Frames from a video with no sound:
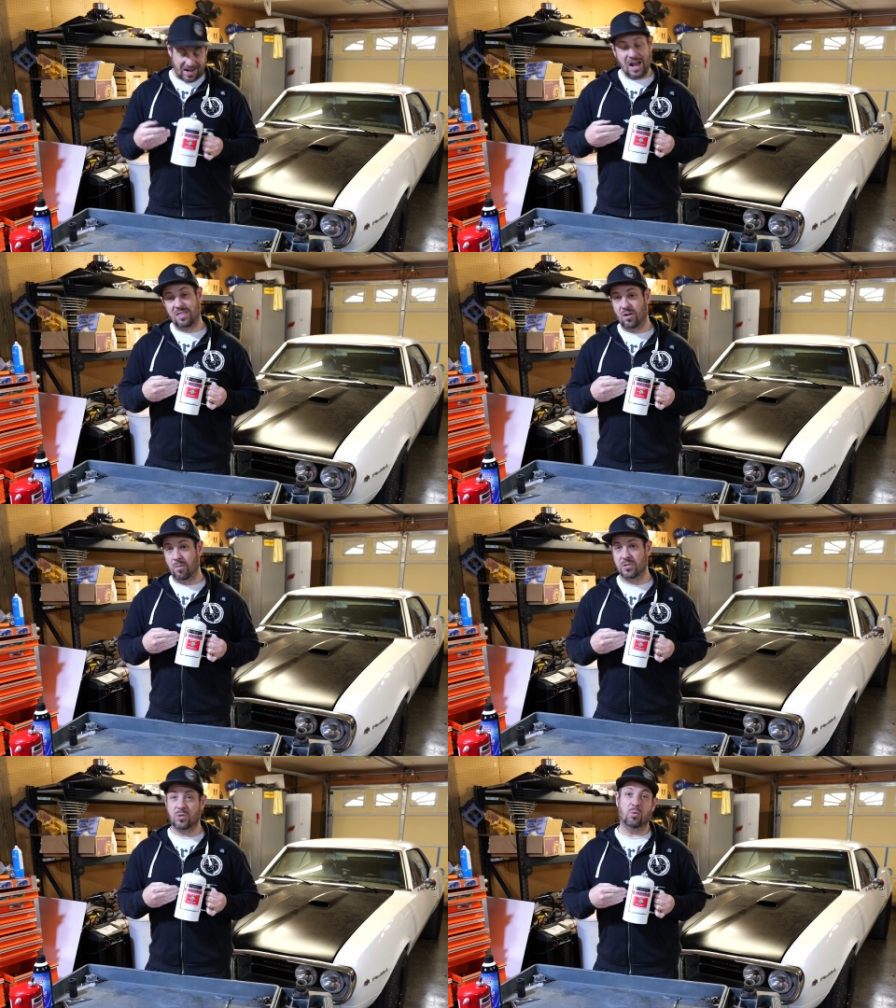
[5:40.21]
I thought
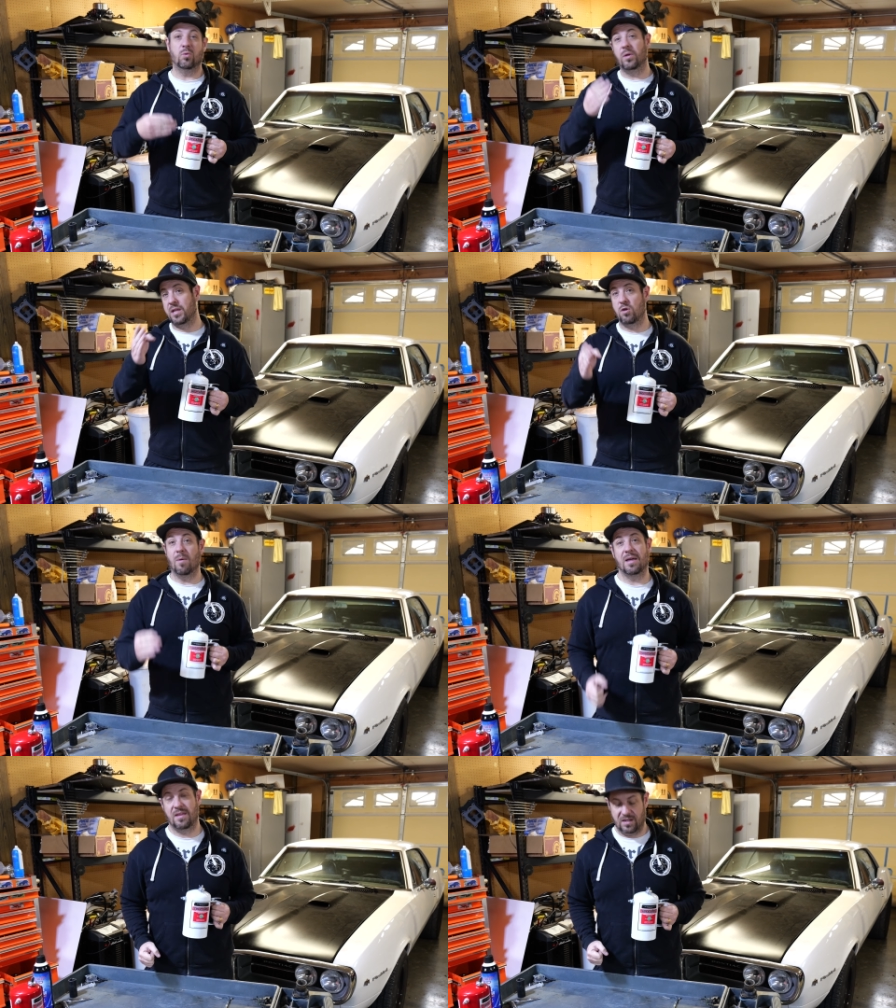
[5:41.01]
was cool and you
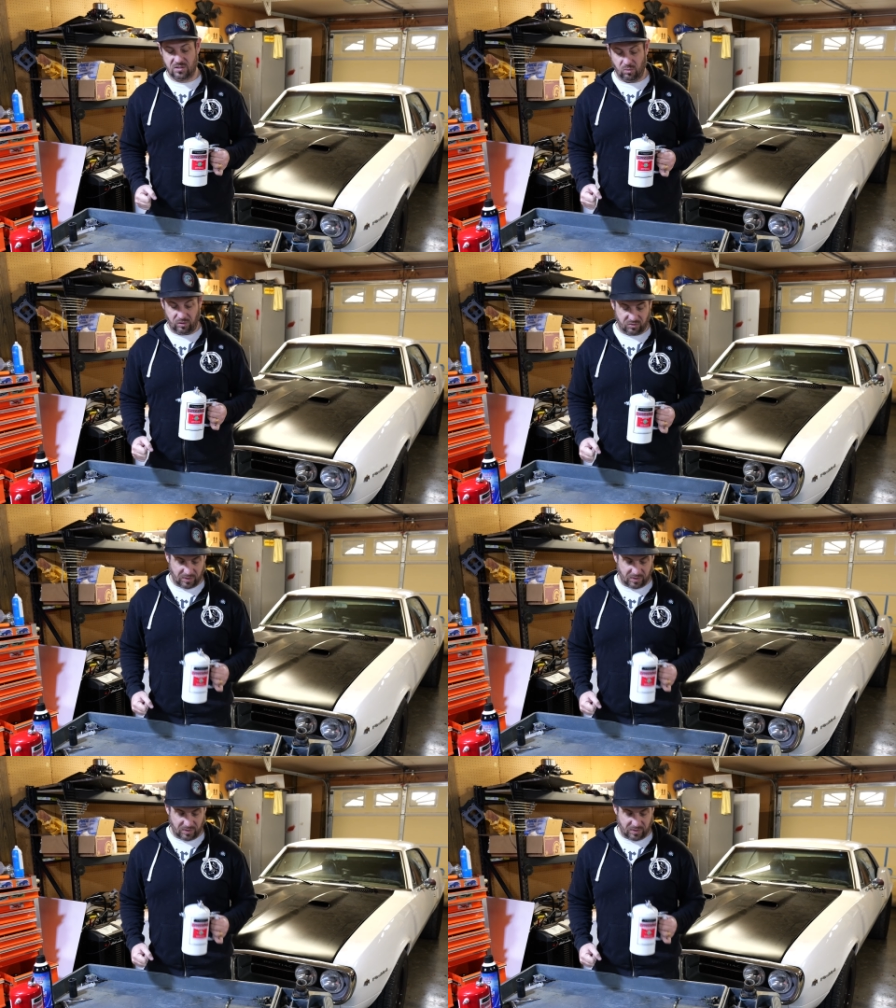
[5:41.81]
might think is cool as